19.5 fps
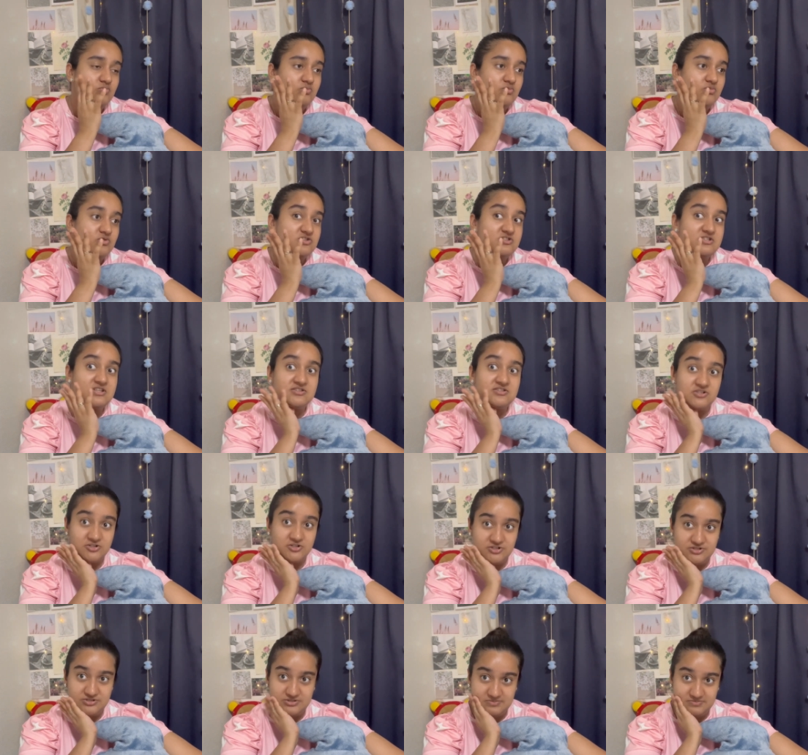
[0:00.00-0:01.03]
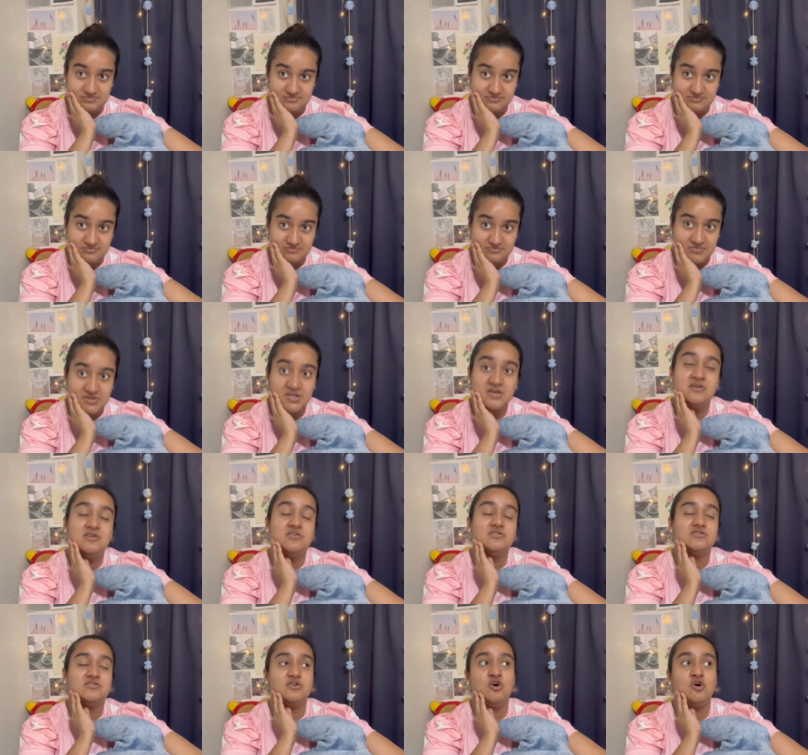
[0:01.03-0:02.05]
scissors
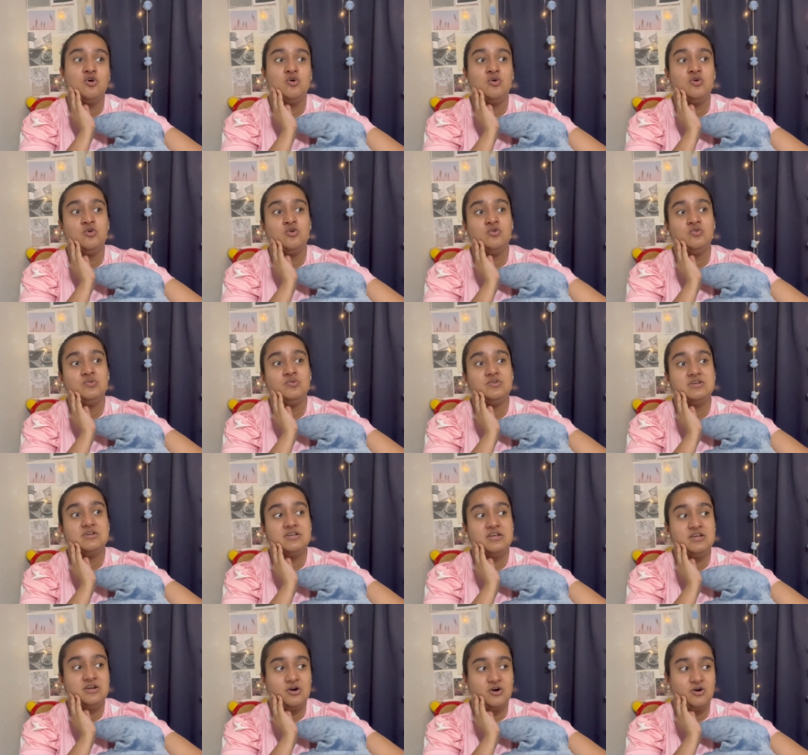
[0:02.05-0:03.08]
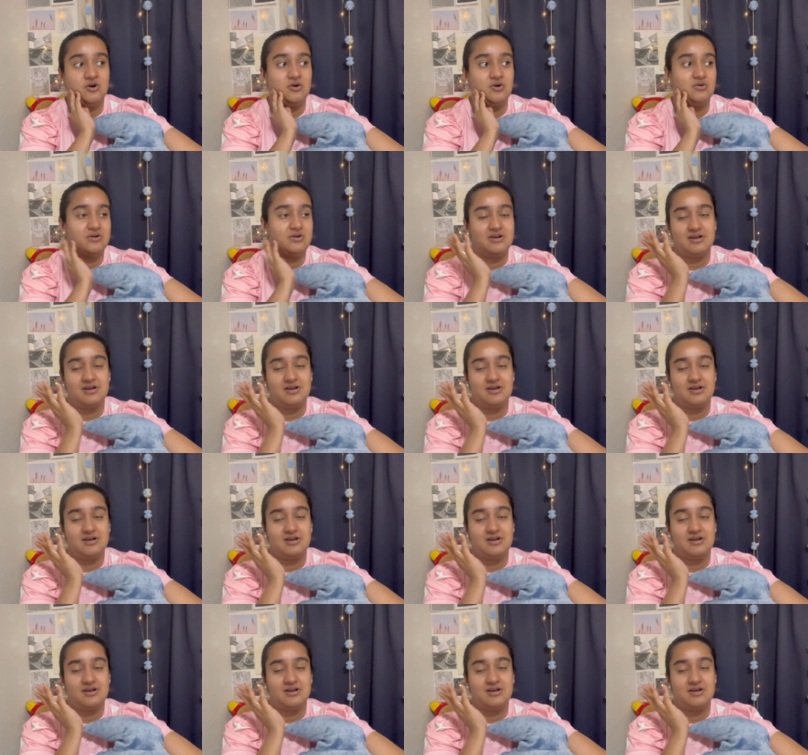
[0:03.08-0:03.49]
so you know